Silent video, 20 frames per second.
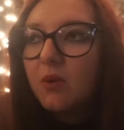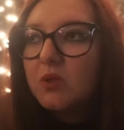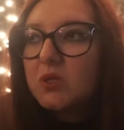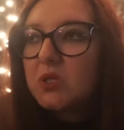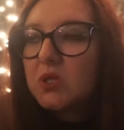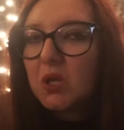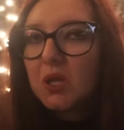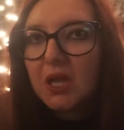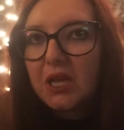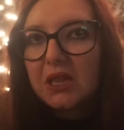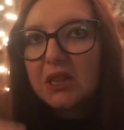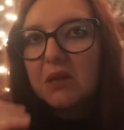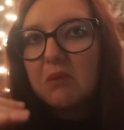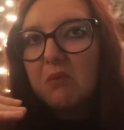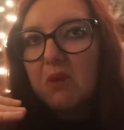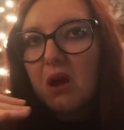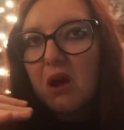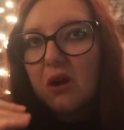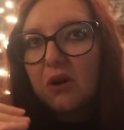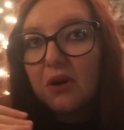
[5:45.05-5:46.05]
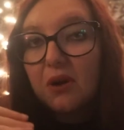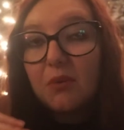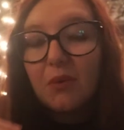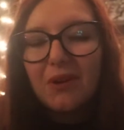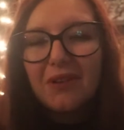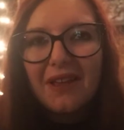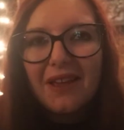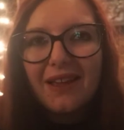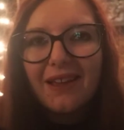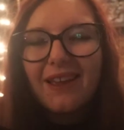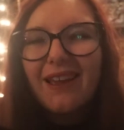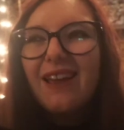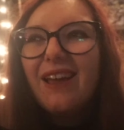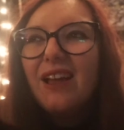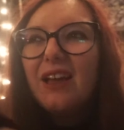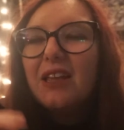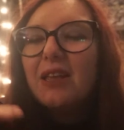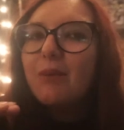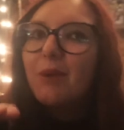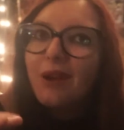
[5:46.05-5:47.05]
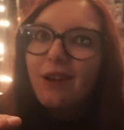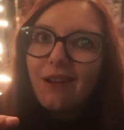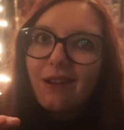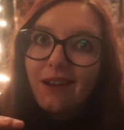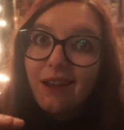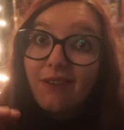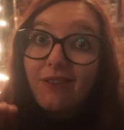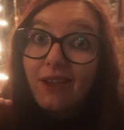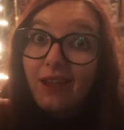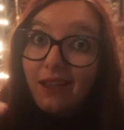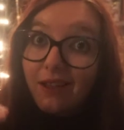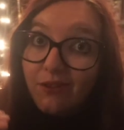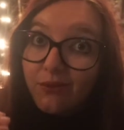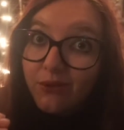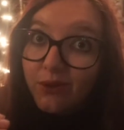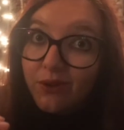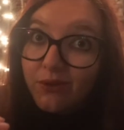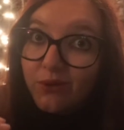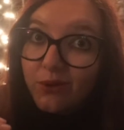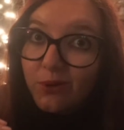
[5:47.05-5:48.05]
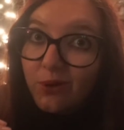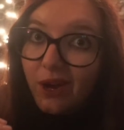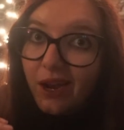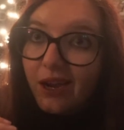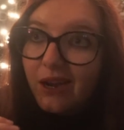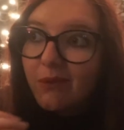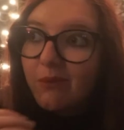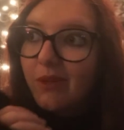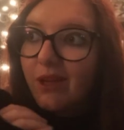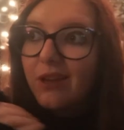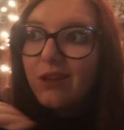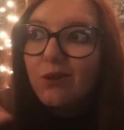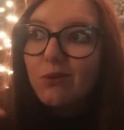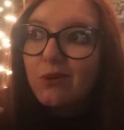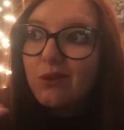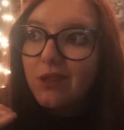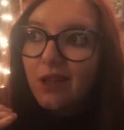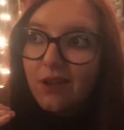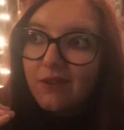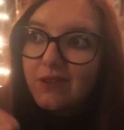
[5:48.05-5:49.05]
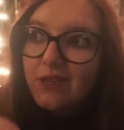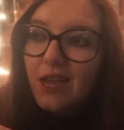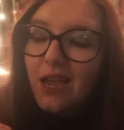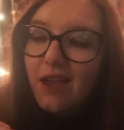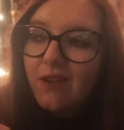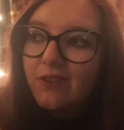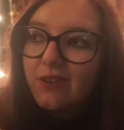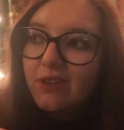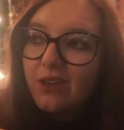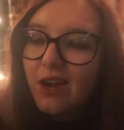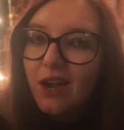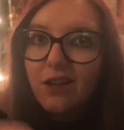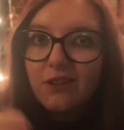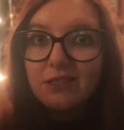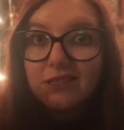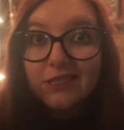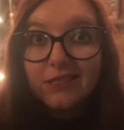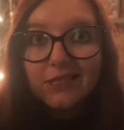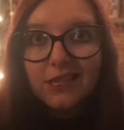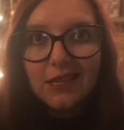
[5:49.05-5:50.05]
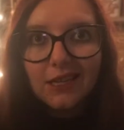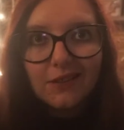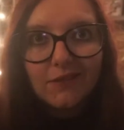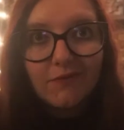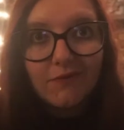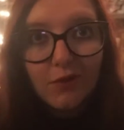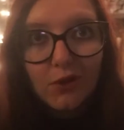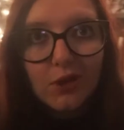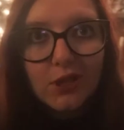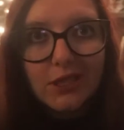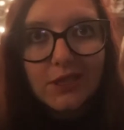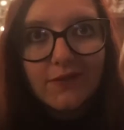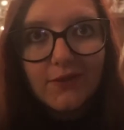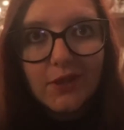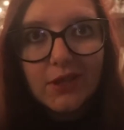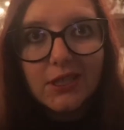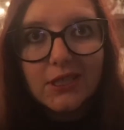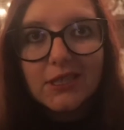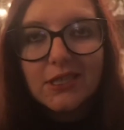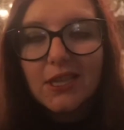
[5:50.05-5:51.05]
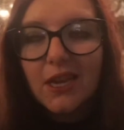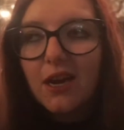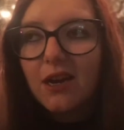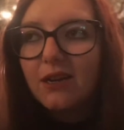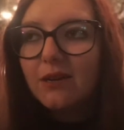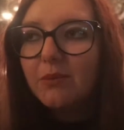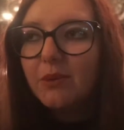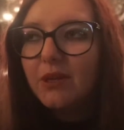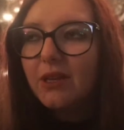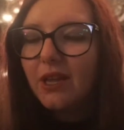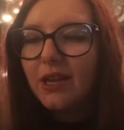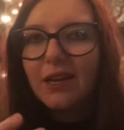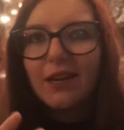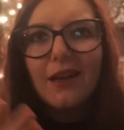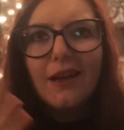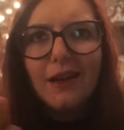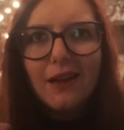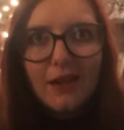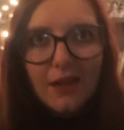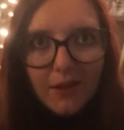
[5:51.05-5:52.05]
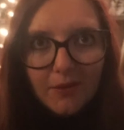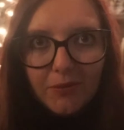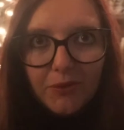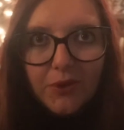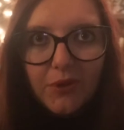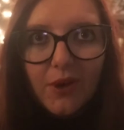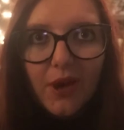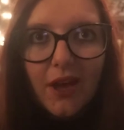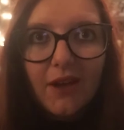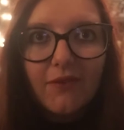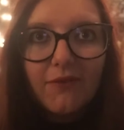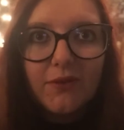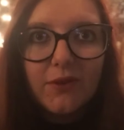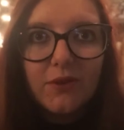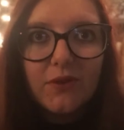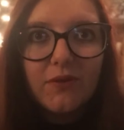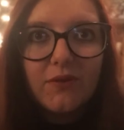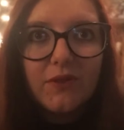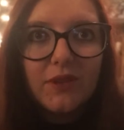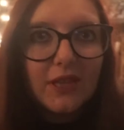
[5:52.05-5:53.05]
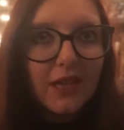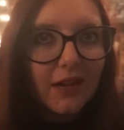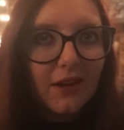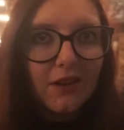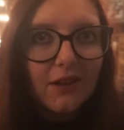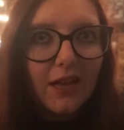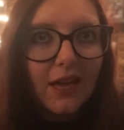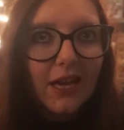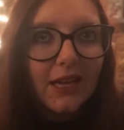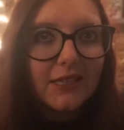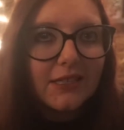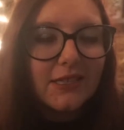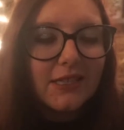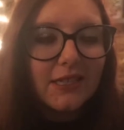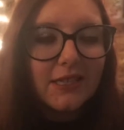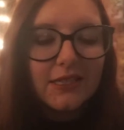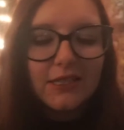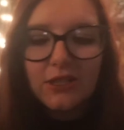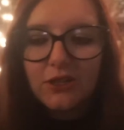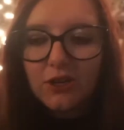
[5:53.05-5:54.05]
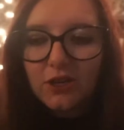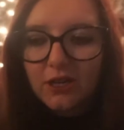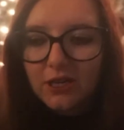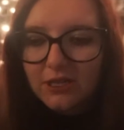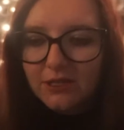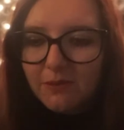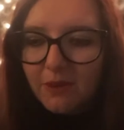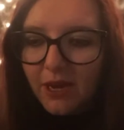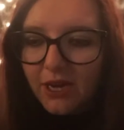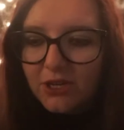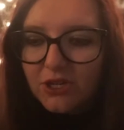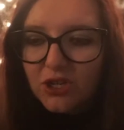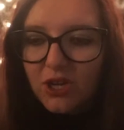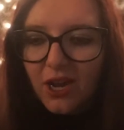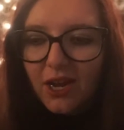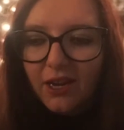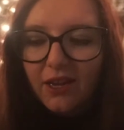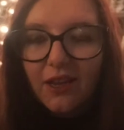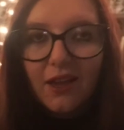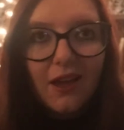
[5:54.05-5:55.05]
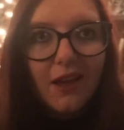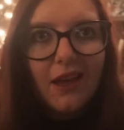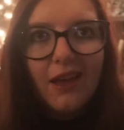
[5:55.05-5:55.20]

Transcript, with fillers: So like the moderate, we're like, you might not have every food item that you would love to have in your house and it's like fully, fully stocked, but like you have food that'll last until your next paycheck.